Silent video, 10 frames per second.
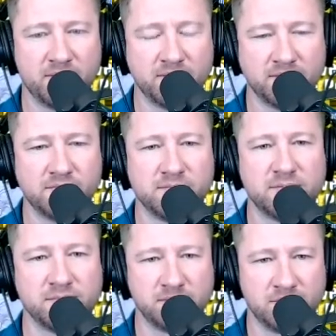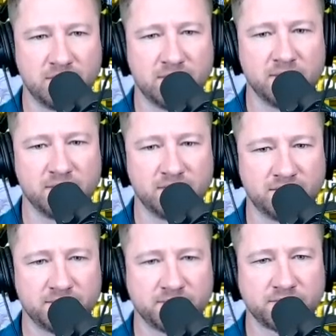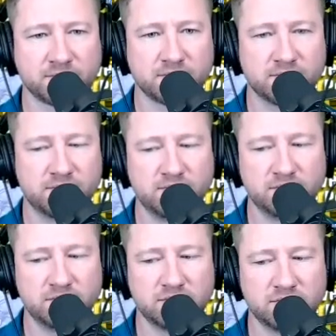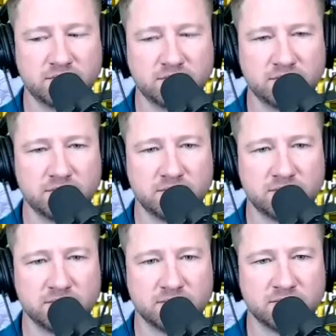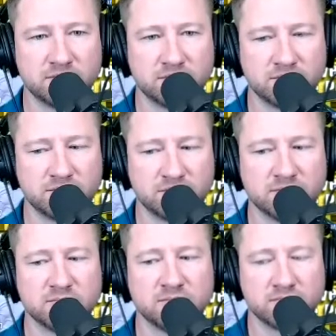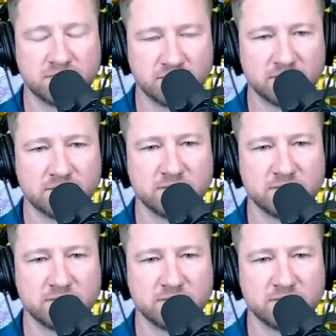[no speech]